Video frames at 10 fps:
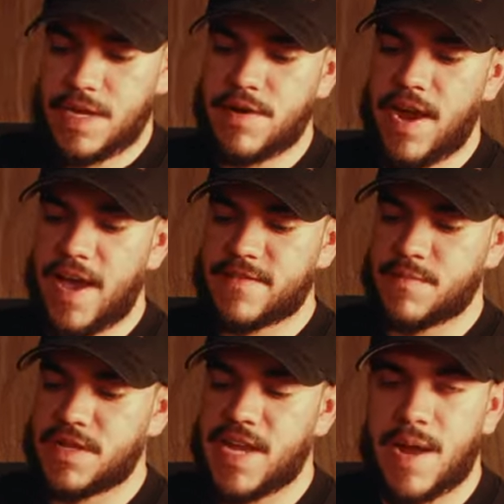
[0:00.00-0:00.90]
Here I have
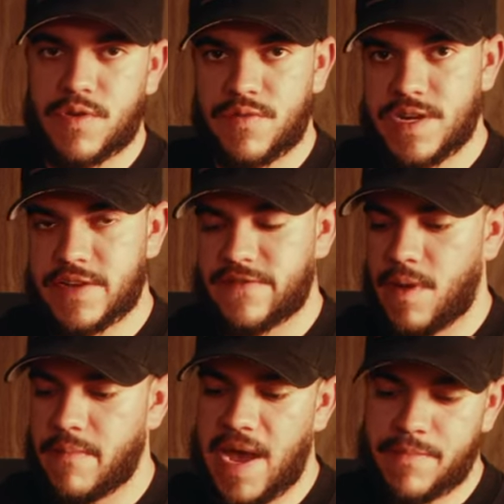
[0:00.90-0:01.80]
some adapter rings for
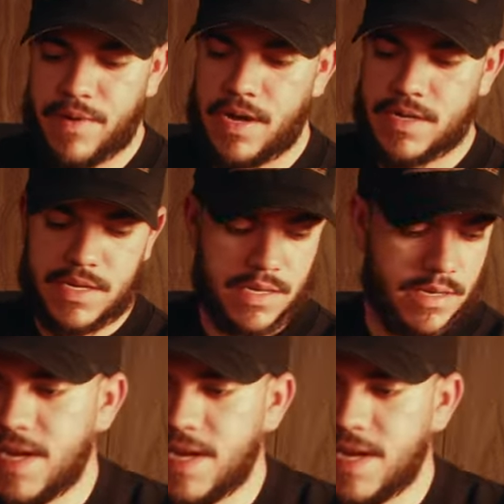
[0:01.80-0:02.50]
my matte box.